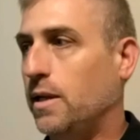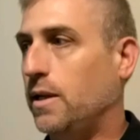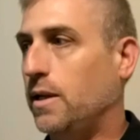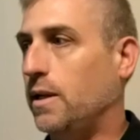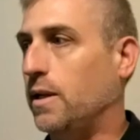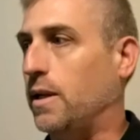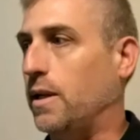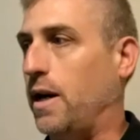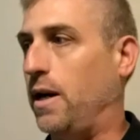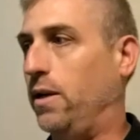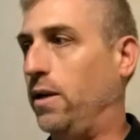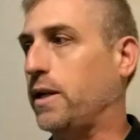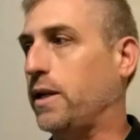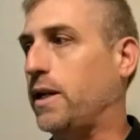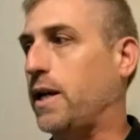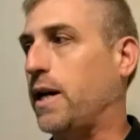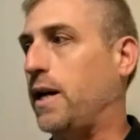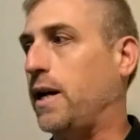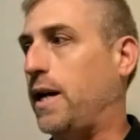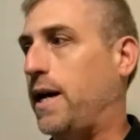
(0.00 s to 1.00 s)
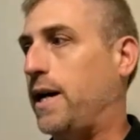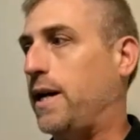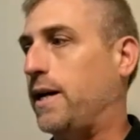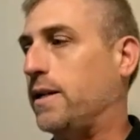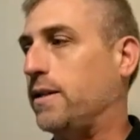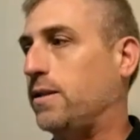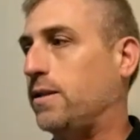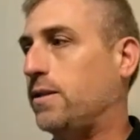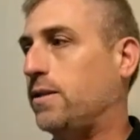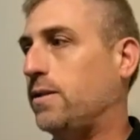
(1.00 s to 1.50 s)
i look at it
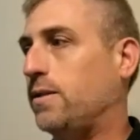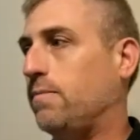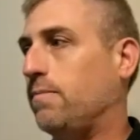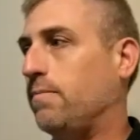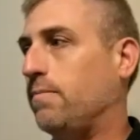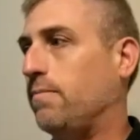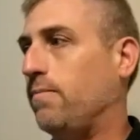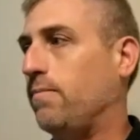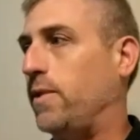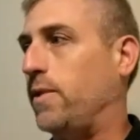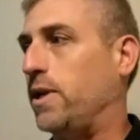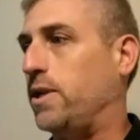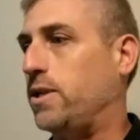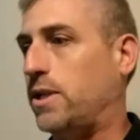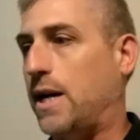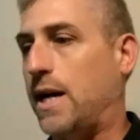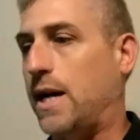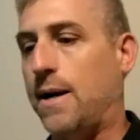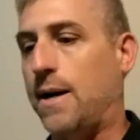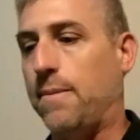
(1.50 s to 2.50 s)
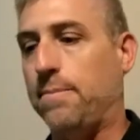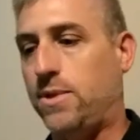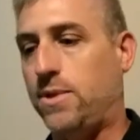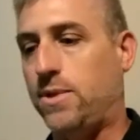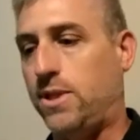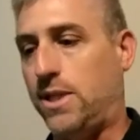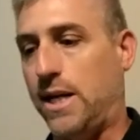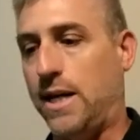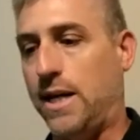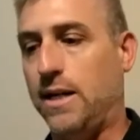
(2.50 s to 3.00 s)
as the top
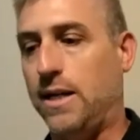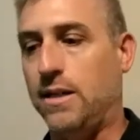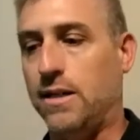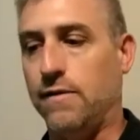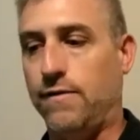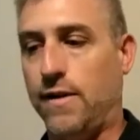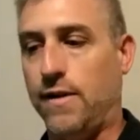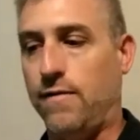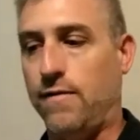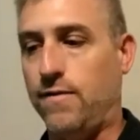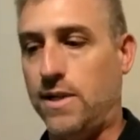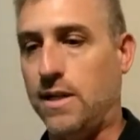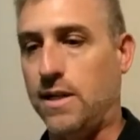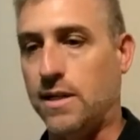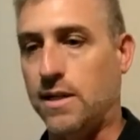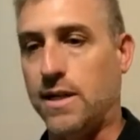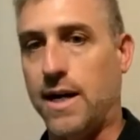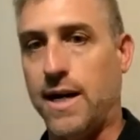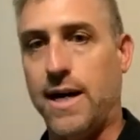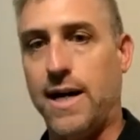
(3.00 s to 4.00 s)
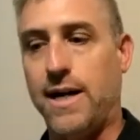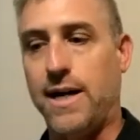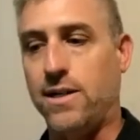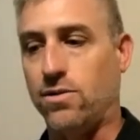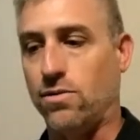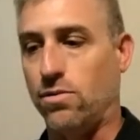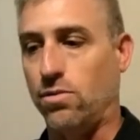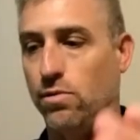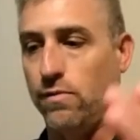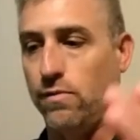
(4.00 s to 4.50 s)
10 to 15 guys
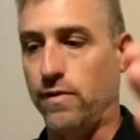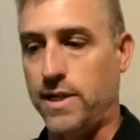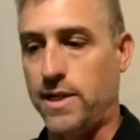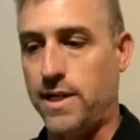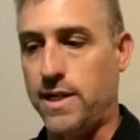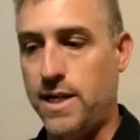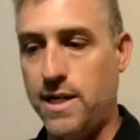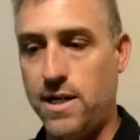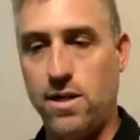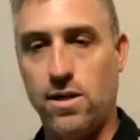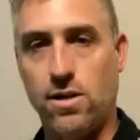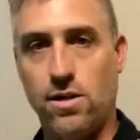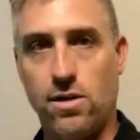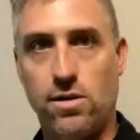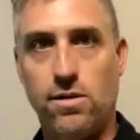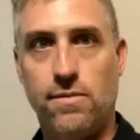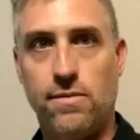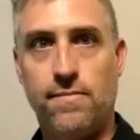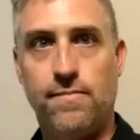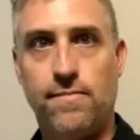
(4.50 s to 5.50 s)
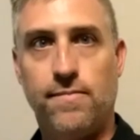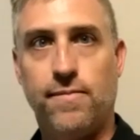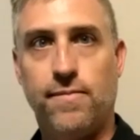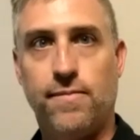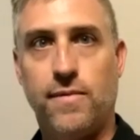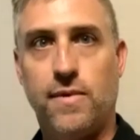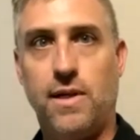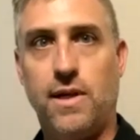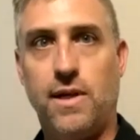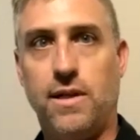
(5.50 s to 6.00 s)
are over here
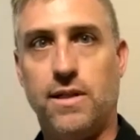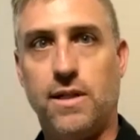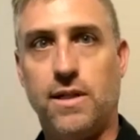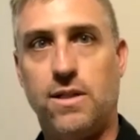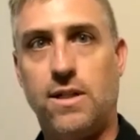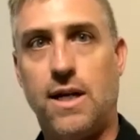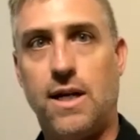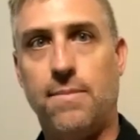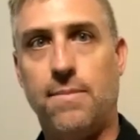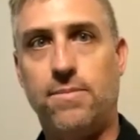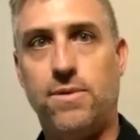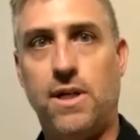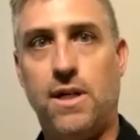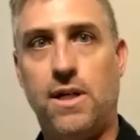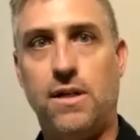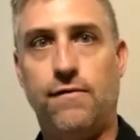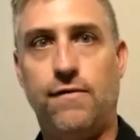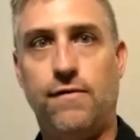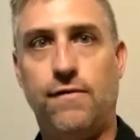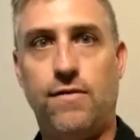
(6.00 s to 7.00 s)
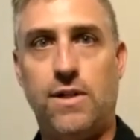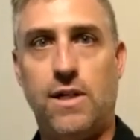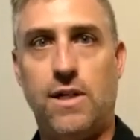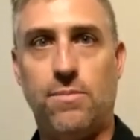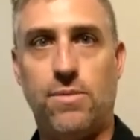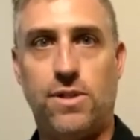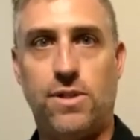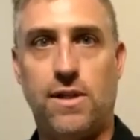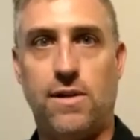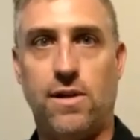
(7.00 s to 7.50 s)
and the top 10 to 15
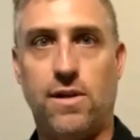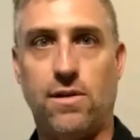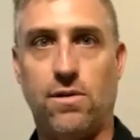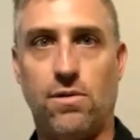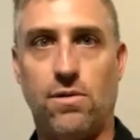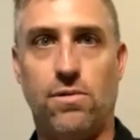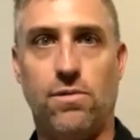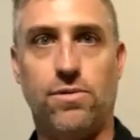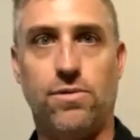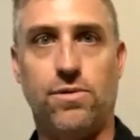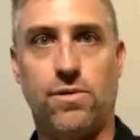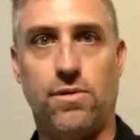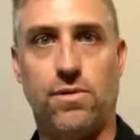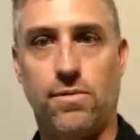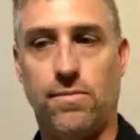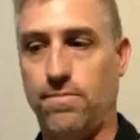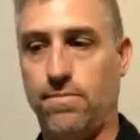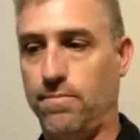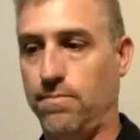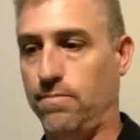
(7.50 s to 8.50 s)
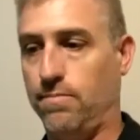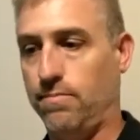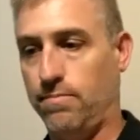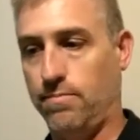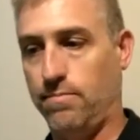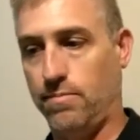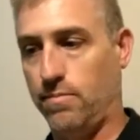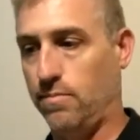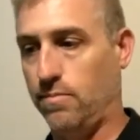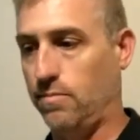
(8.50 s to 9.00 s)
percent of the girls are
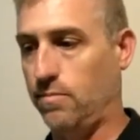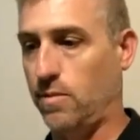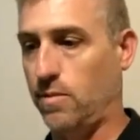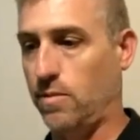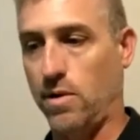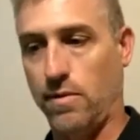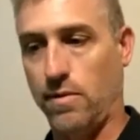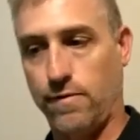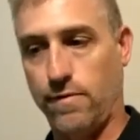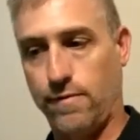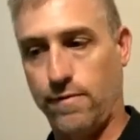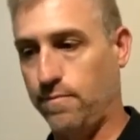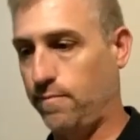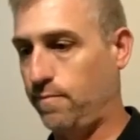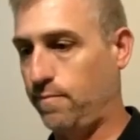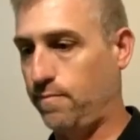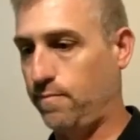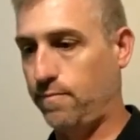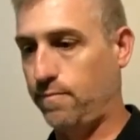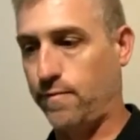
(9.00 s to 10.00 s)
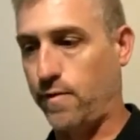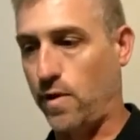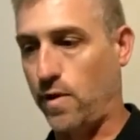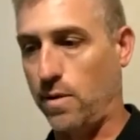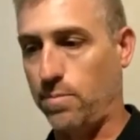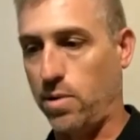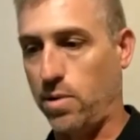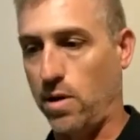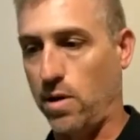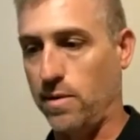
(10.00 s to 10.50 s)
are far
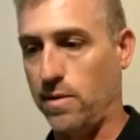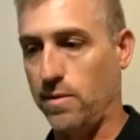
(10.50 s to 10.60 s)
apart.